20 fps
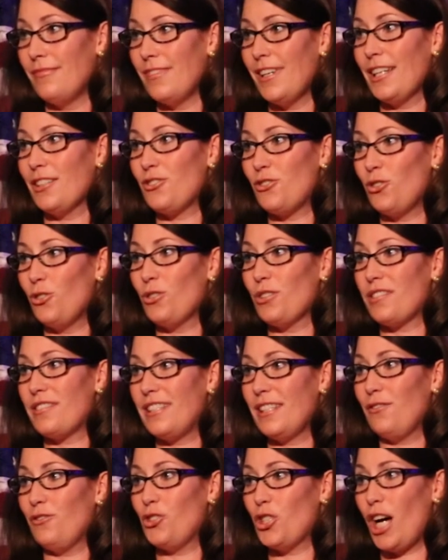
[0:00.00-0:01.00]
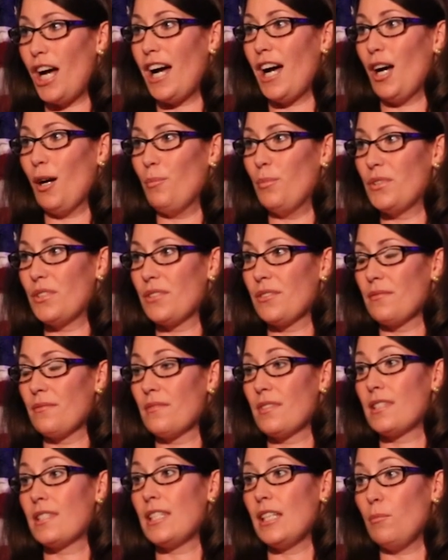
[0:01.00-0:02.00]
That's due to Steve Jobs.
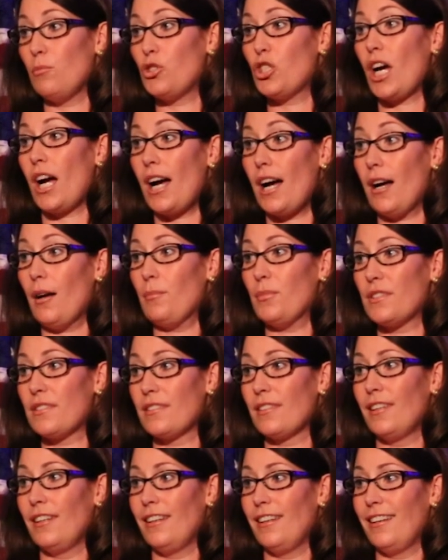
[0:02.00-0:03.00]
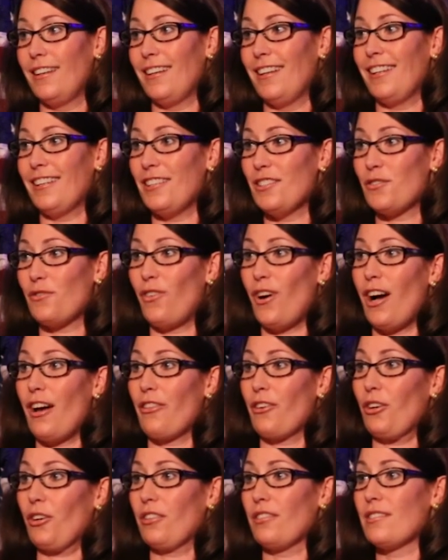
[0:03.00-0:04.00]
Steve Jobs, his
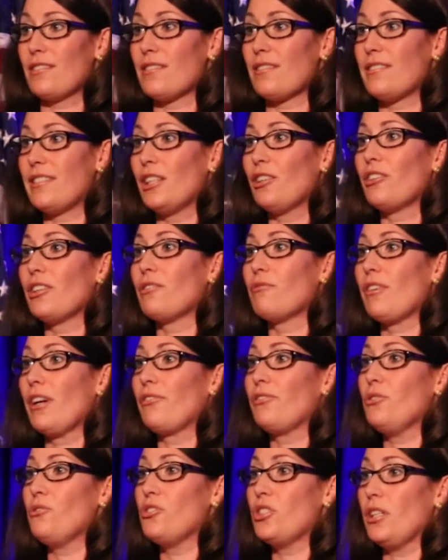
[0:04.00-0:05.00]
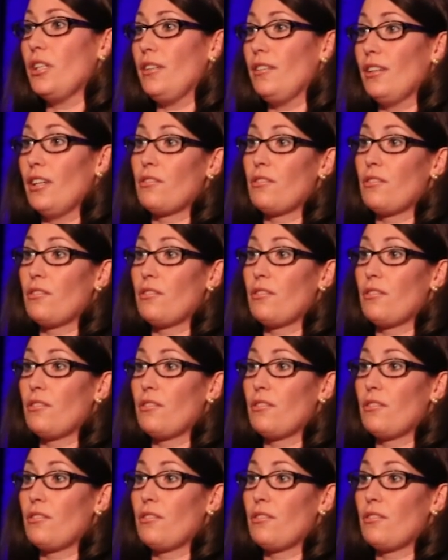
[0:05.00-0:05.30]
father is a Syrian refugee.